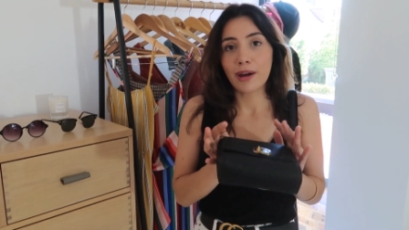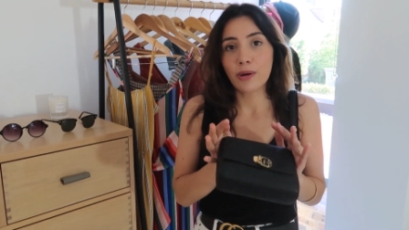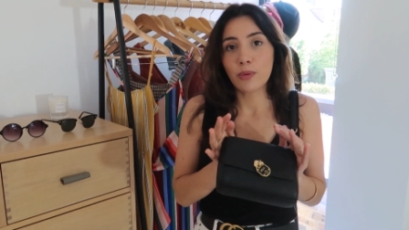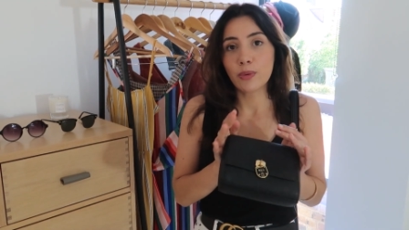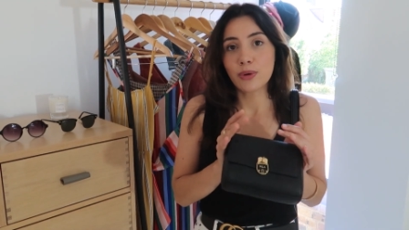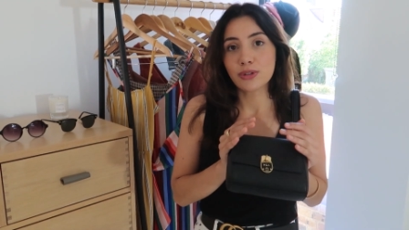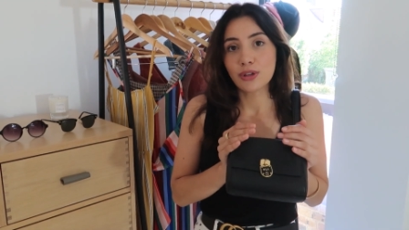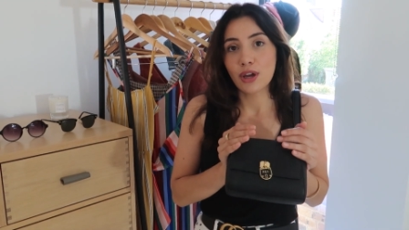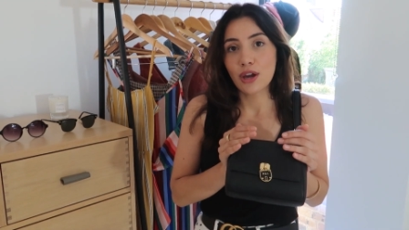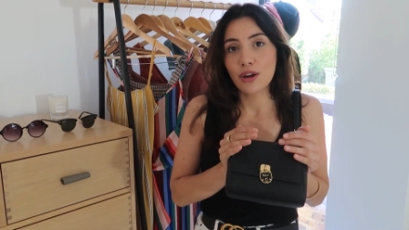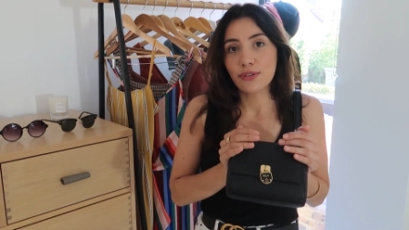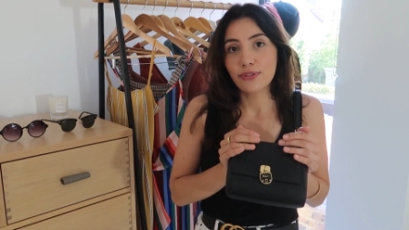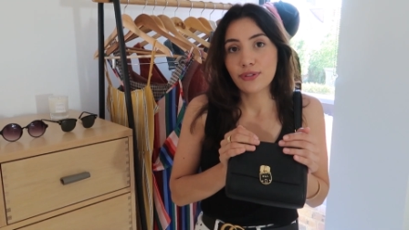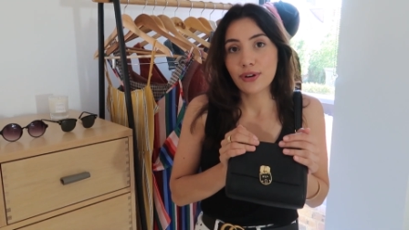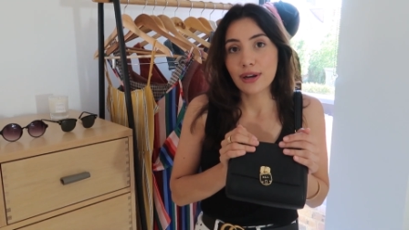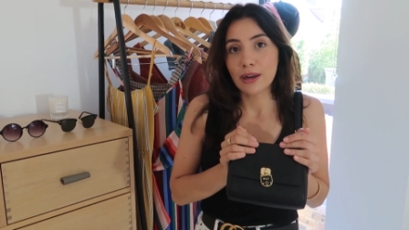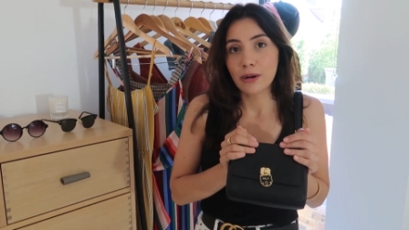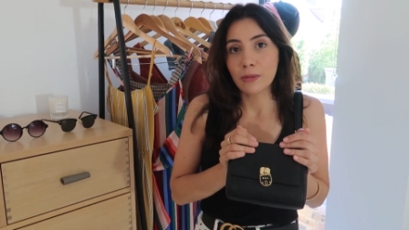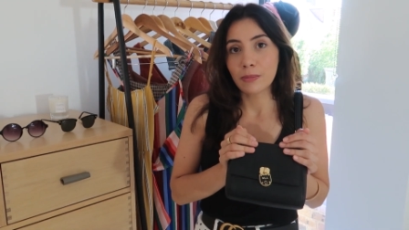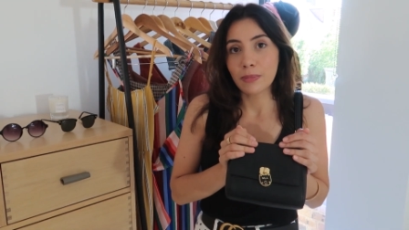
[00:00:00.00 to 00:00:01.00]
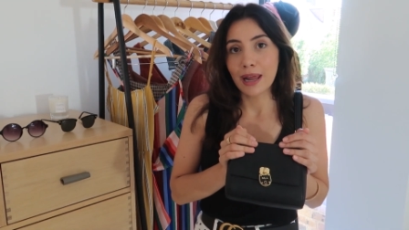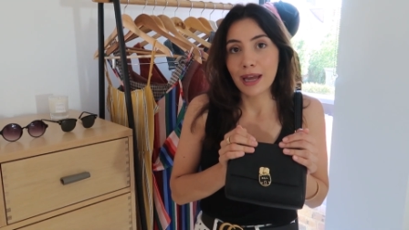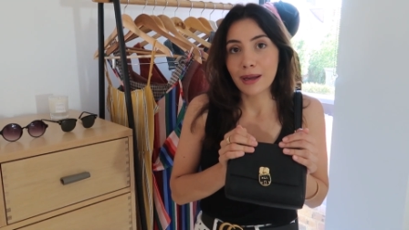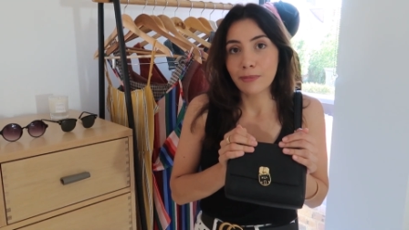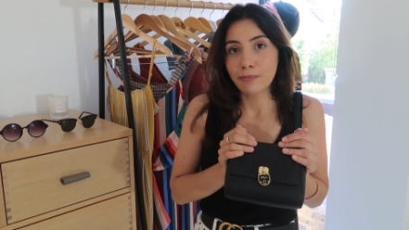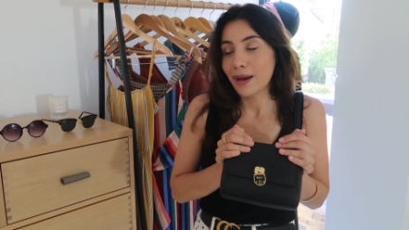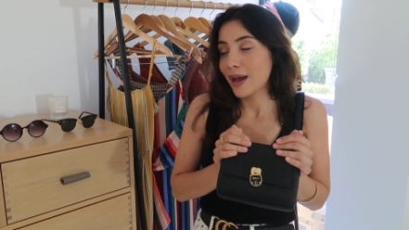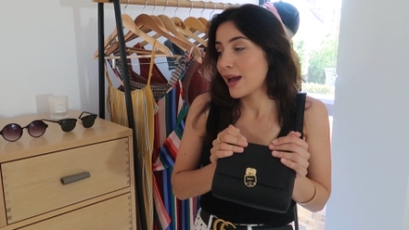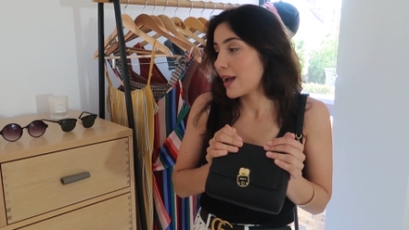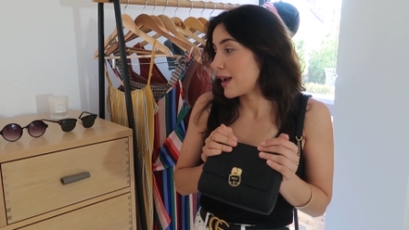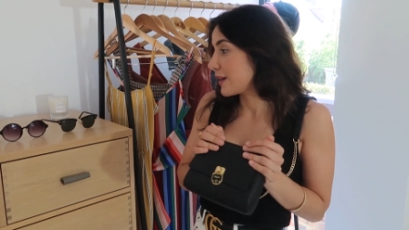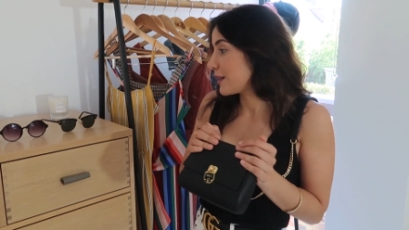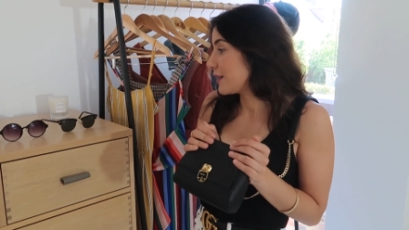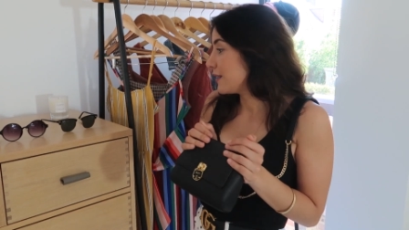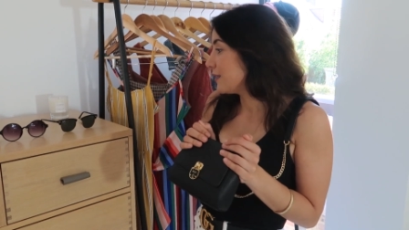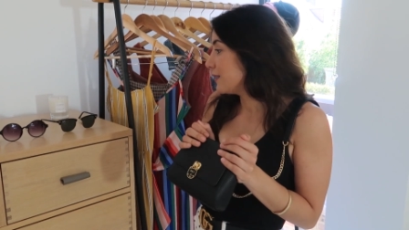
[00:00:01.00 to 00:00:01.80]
I always go for a little black bag.